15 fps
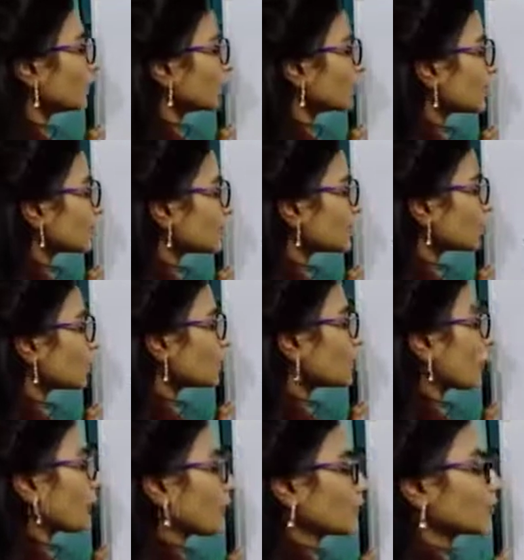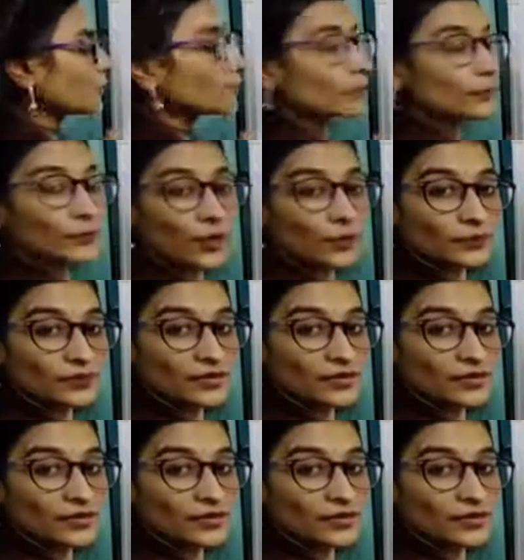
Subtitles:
decimal point from